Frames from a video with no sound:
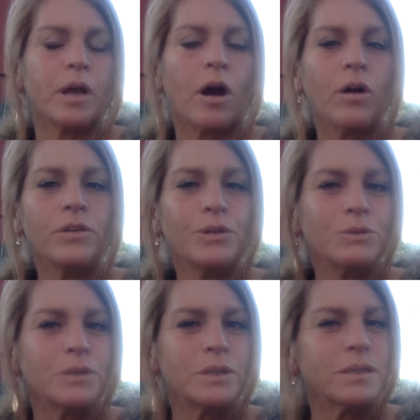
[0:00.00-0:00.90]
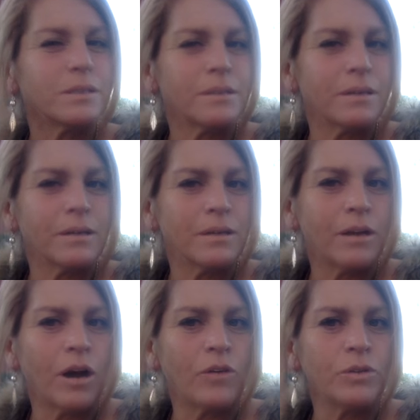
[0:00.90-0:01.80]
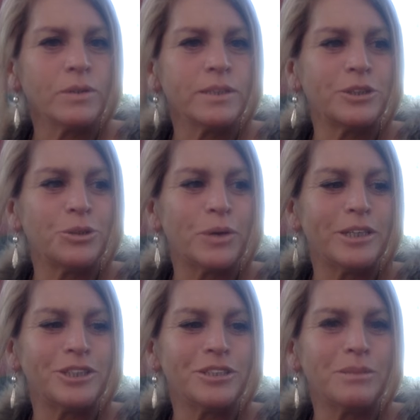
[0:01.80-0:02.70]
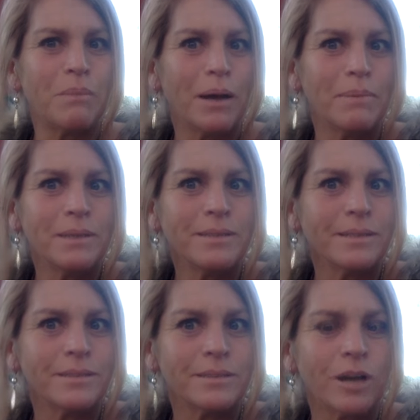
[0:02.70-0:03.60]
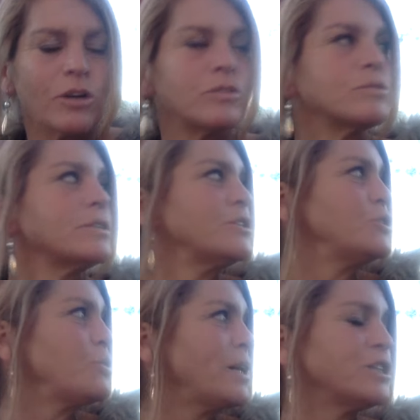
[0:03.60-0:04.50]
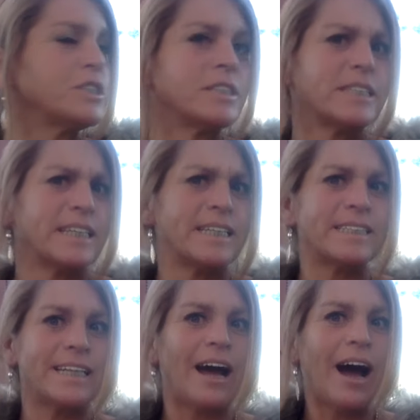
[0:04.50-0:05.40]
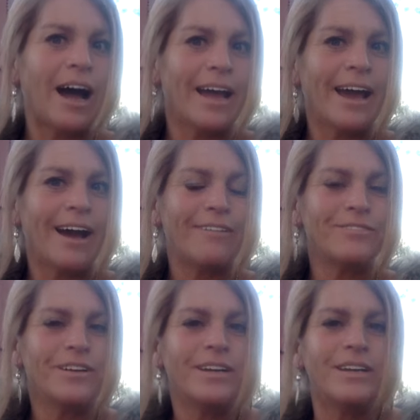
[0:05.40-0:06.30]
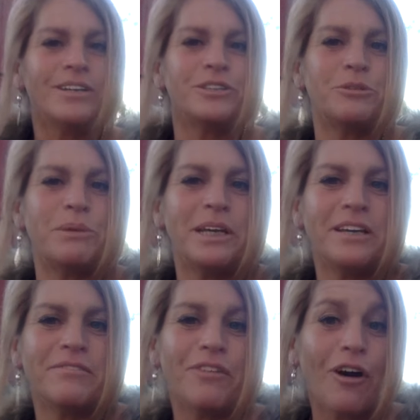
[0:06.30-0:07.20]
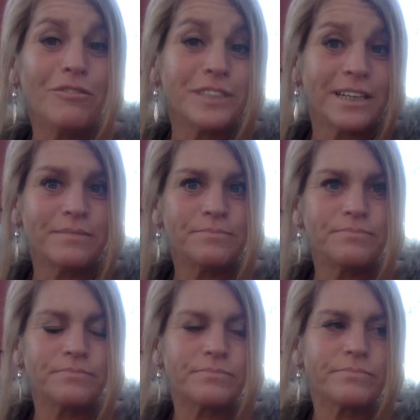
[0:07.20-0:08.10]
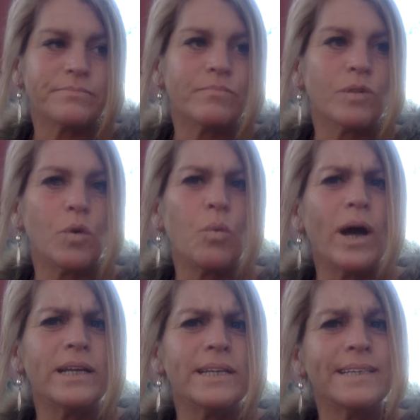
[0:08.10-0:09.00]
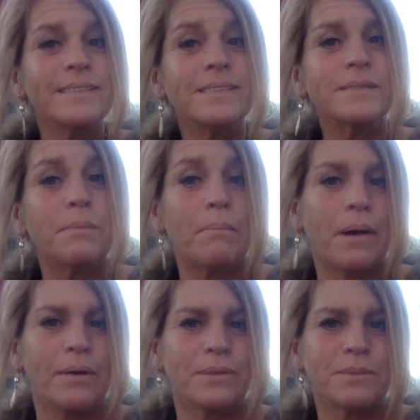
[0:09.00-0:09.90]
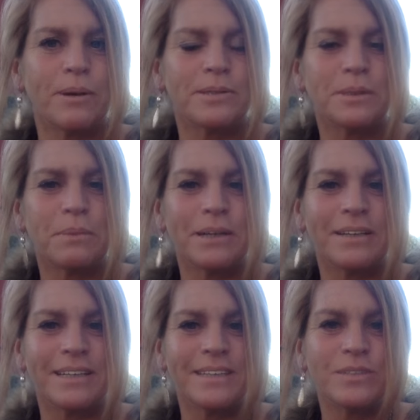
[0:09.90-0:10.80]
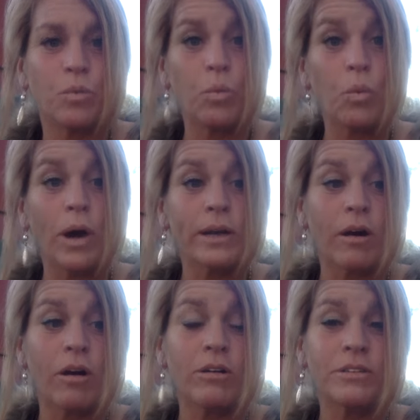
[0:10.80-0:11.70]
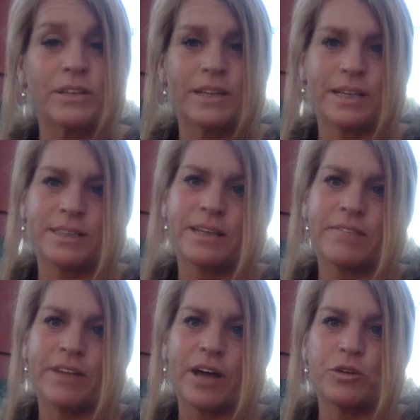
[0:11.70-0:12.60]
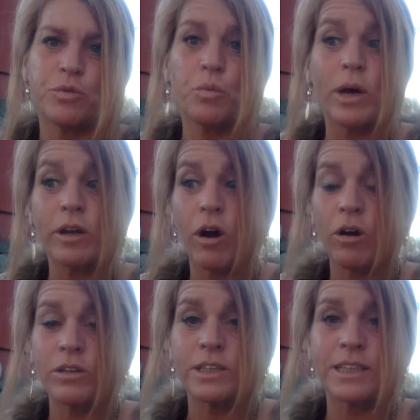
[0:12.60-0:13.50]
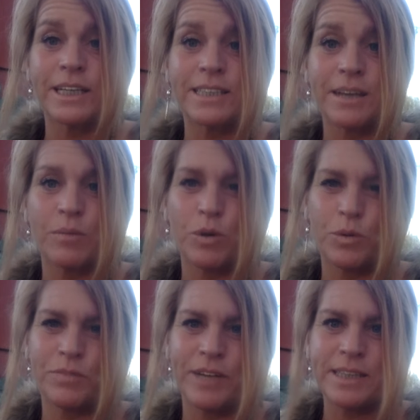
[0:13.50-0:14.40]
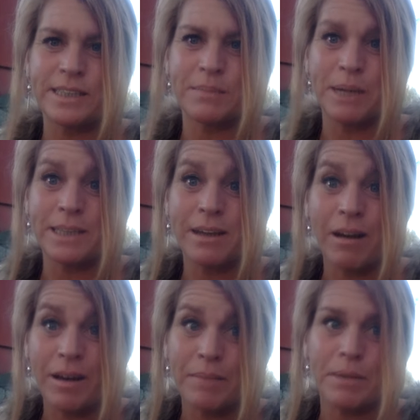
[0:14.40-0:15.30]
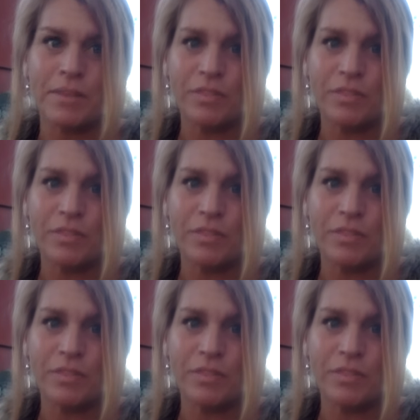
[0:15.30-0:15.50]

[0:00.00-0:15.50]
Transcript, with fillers: are those are those situations my business? Are those situations things that I have to be involved in? what is my responsibilities? What are the things I value? What are the things I want to invest in my time, my